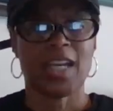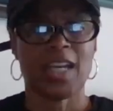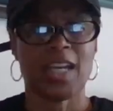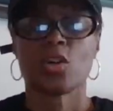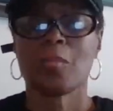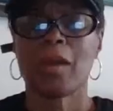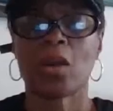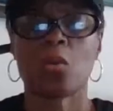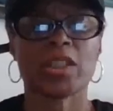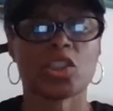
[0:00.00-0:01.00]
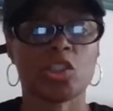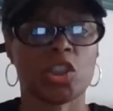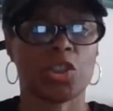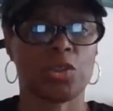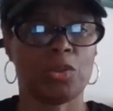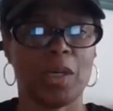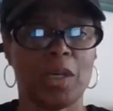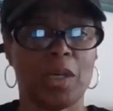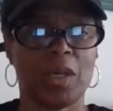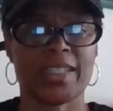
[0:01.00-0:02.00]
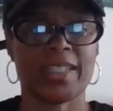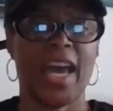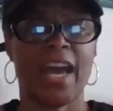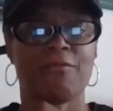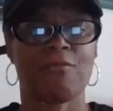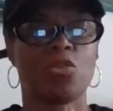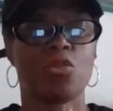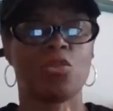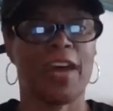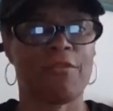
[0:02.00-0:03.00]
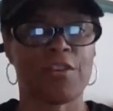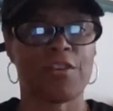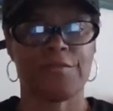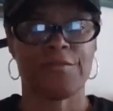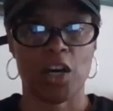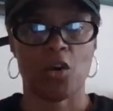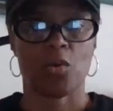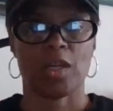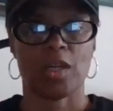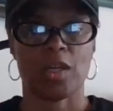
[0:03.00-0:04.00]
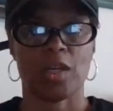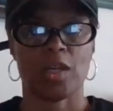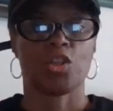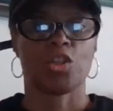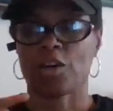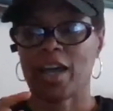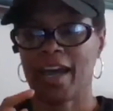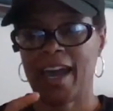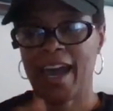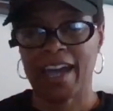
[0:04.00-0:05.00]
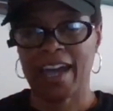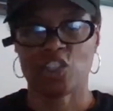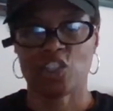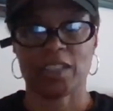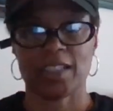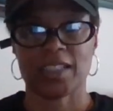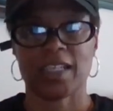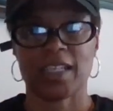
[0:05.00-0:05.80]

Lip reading: So my question to you guys, have you ever felt like your actions